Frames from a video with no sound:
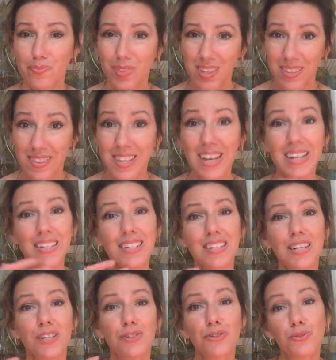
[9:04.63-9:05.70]
Then
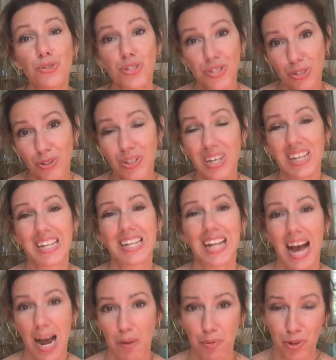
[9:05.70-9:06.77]
you still
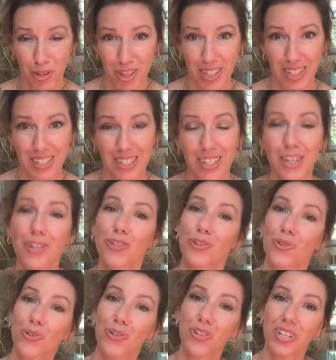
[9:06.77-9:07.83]
collaborate.
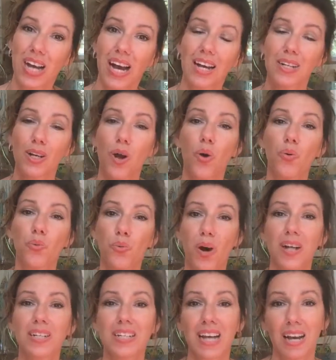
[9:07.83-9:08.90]
You look at
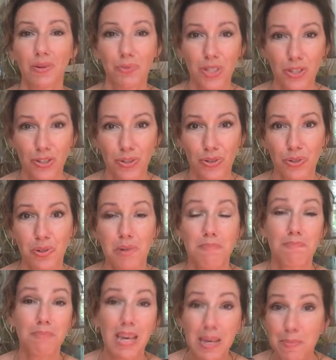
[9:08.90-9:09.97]
what can we do.
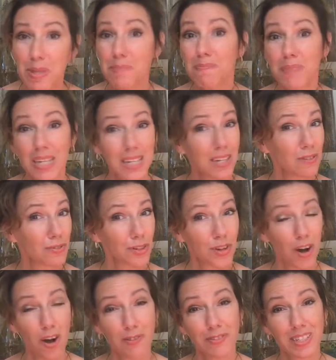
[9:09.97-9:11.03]
Maybe meeting for
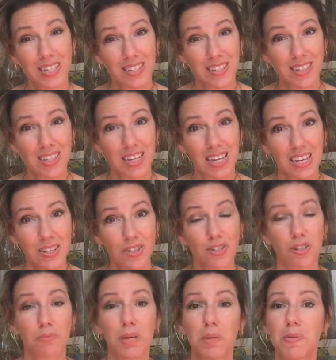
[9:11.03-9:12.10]
coffee isn't the answer.
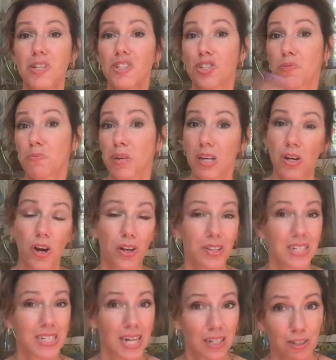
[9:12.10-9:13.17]
Maybe just being on the
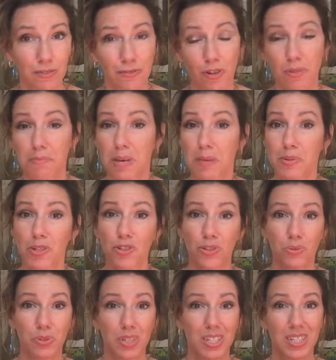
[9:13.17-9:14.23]
telephone, maybe
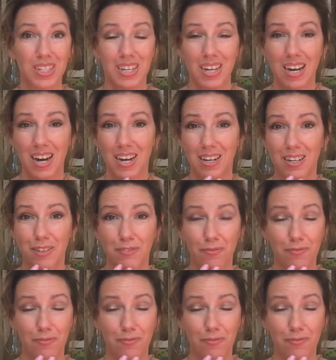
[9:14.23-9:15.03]
doing an